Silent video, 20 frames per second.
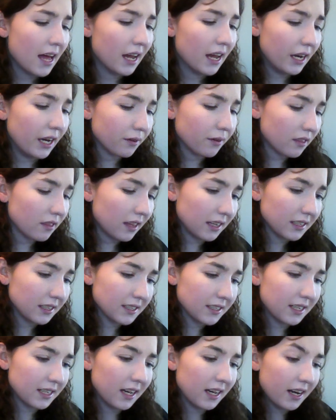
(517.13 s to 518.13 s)
Now that that's
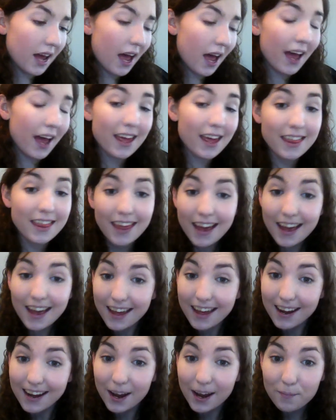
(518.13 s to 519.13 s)
done, I
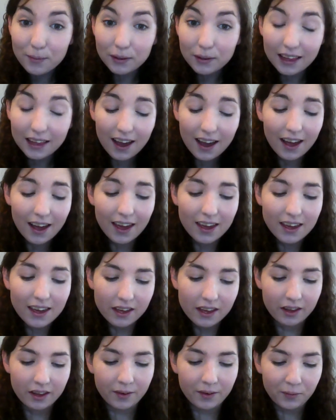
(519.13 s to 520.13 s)
then apply
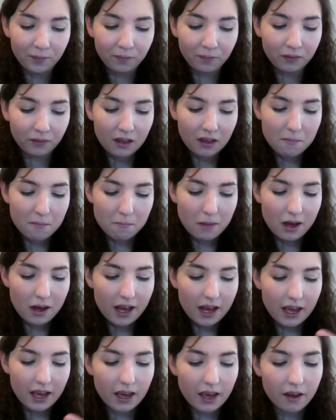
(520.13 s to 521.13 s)

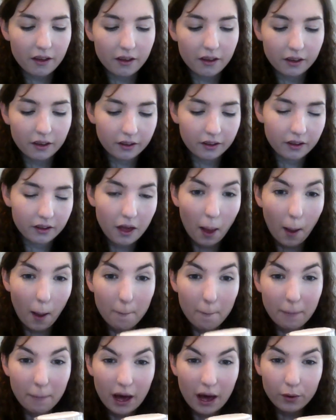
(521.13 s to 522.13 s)
my
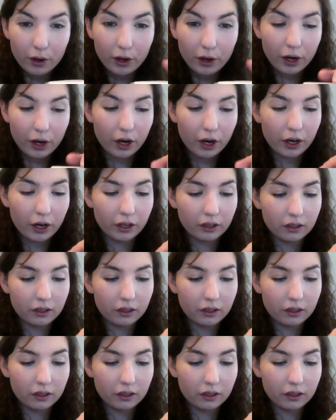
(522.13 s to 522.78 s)
powder,